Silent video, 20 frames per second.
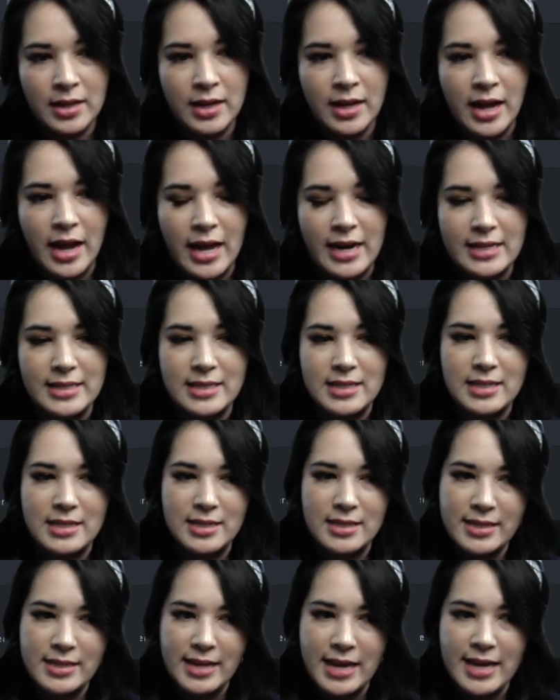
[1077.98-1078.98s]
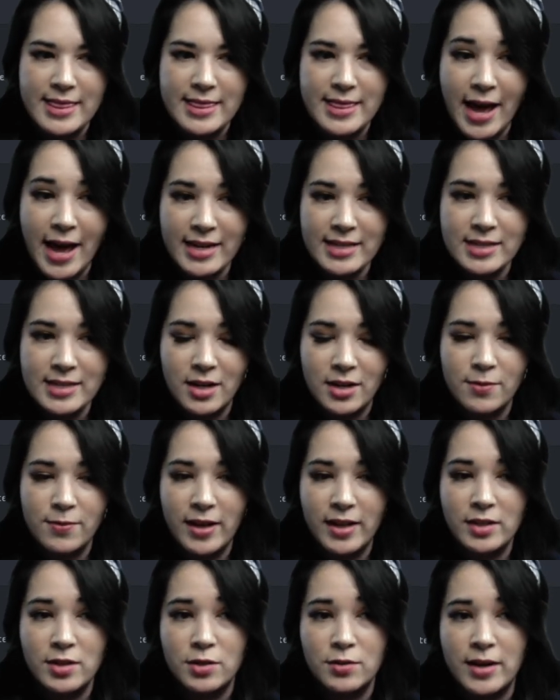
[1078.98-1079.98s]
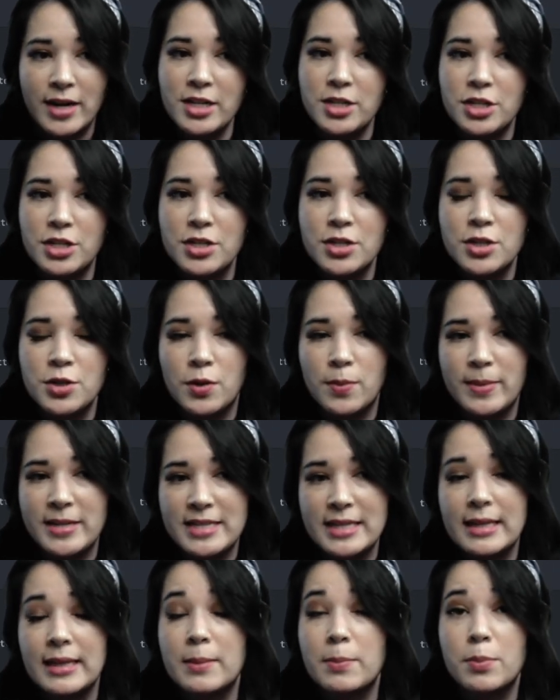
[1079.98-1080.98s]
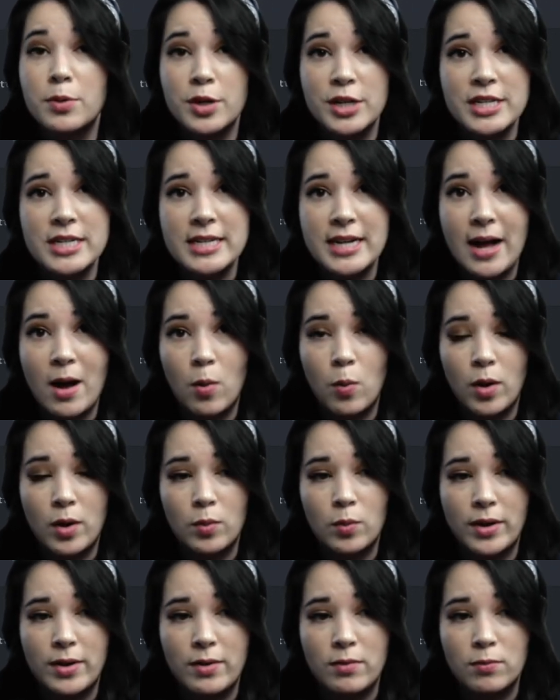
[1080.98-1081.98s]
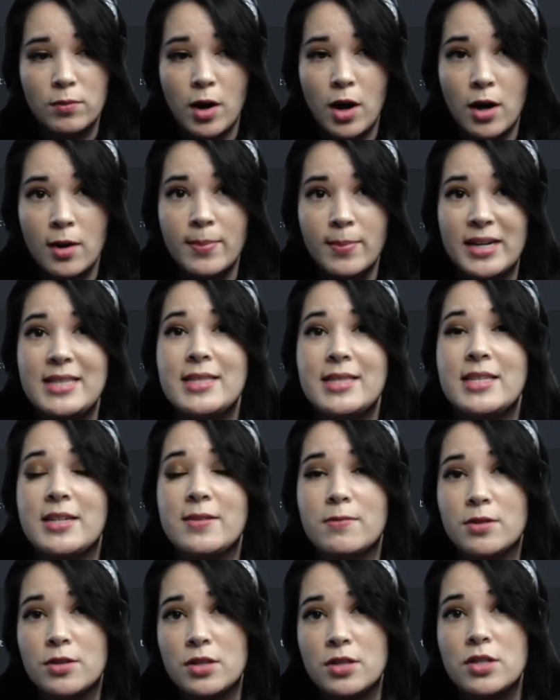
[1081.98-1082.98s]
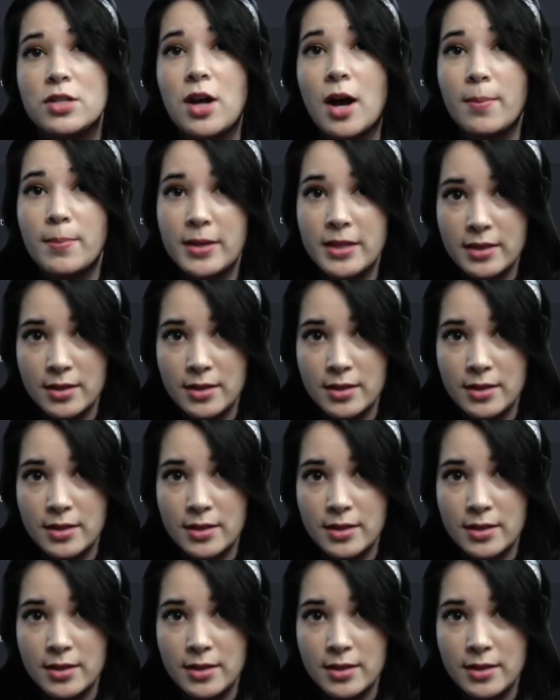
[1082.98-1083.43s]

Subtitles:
And it's going to say that is not a valid direction. So it basically printed out what went wrong, but instead of just stopping the